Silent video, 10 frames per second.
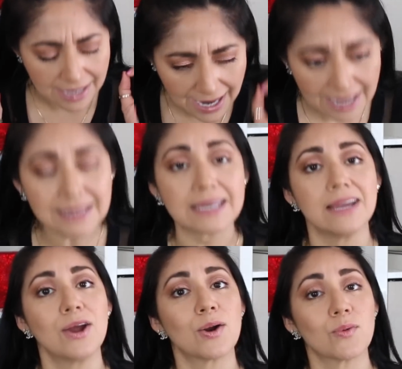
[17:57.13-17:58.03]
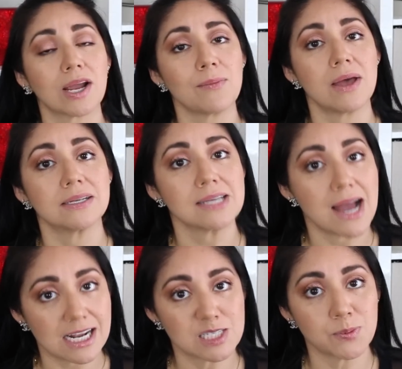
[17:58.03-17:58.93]
highly recommend
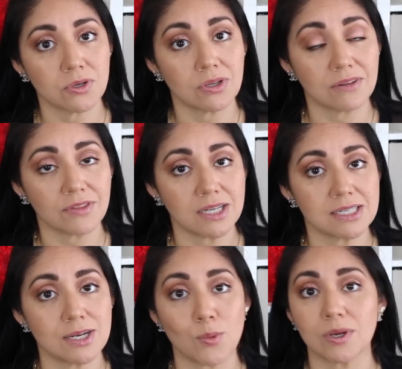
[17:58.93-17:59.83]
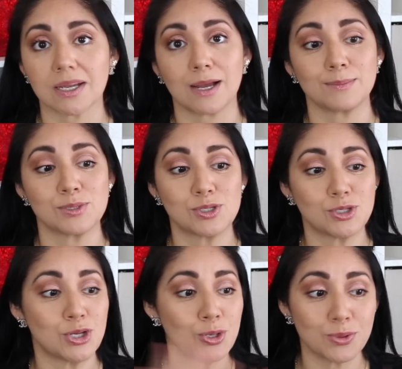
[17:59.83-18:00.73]
Aspinal of London when it comes
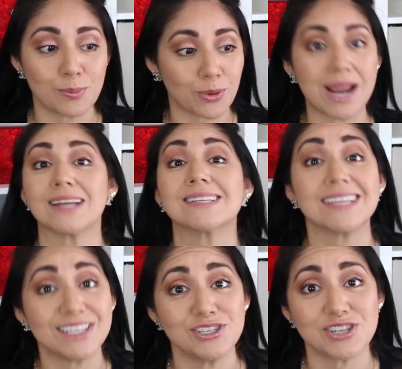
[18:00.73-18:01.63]
to the brand in